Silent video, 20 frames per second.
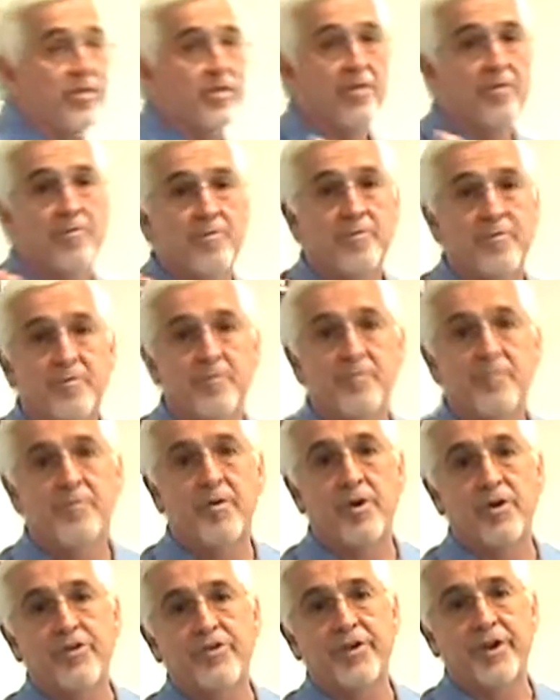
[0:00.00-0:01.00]
the
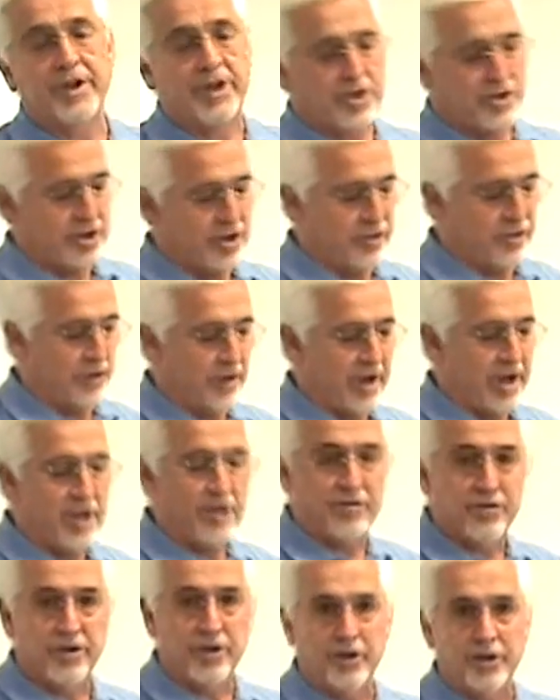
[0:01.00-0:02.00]
first thing that she's going to
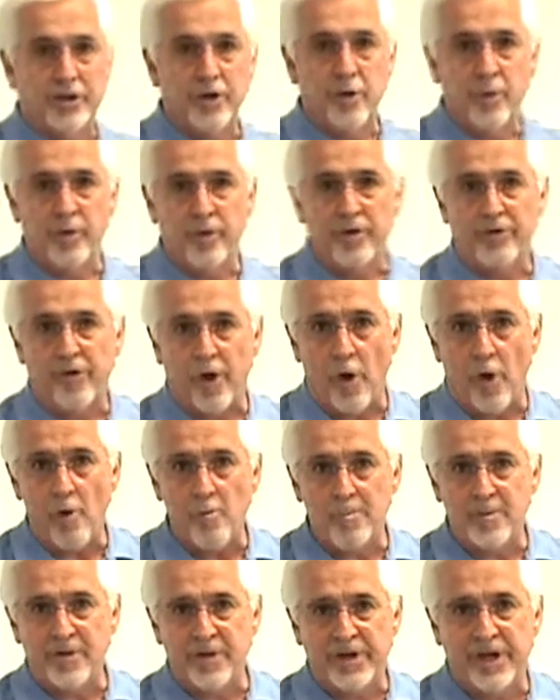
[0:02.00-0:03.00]
ask you to do is
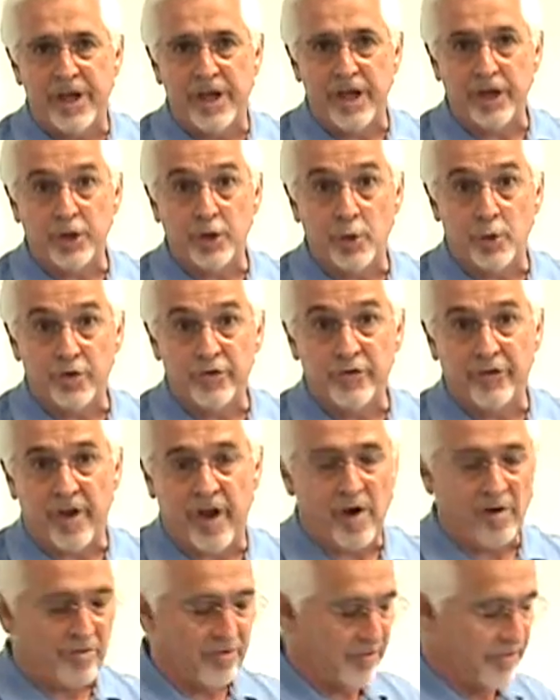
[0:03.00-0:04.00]
open the kit
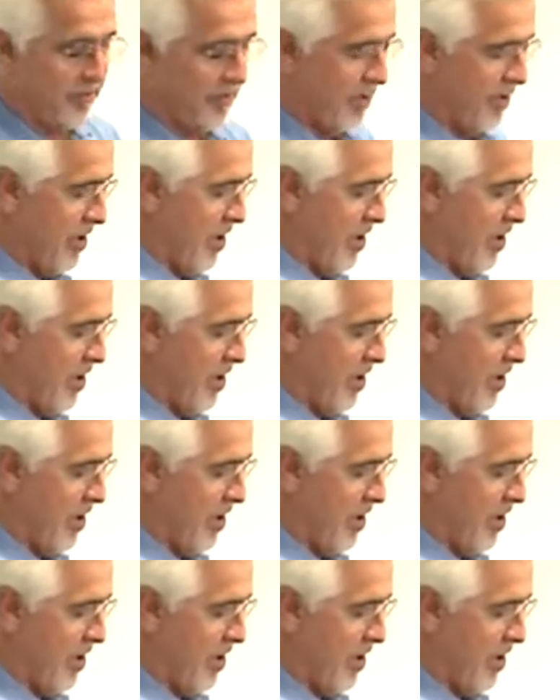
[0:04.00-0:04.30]
yourself.